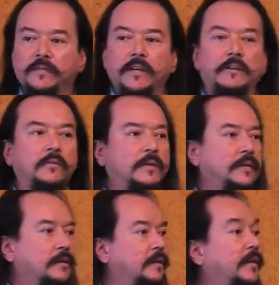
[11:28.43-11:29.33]
They would
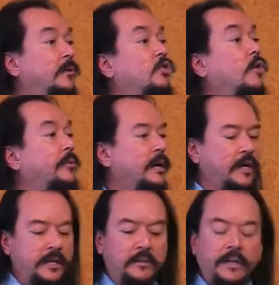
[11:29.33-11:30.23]
incorporate
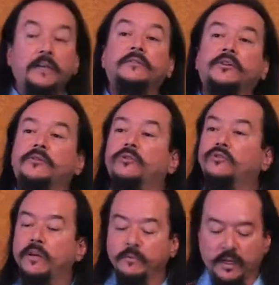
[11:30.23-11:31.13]
it into their
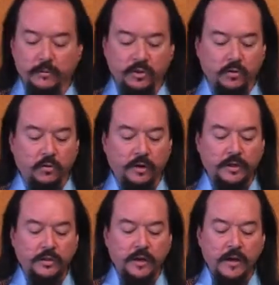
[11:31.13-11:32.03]
Dreamtime
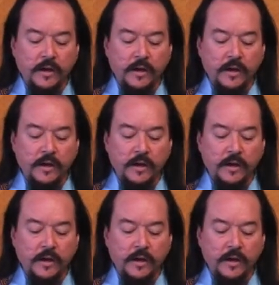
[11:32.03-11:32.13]
stories,